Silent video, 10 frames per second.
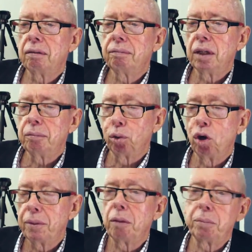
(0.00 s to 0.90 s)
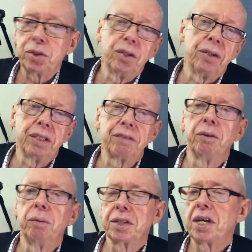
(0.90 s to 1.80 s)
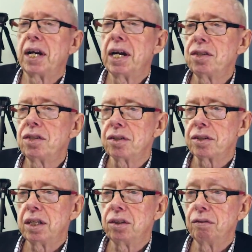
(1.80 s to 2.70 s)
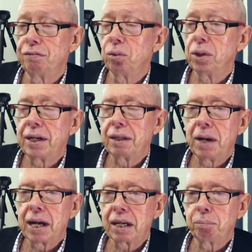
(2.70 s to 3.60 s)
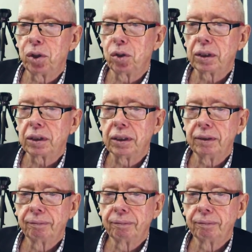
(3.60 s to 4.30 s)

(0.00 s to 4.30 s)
employment opportunities for real estate agents. They do fall out of the market pretty quickly.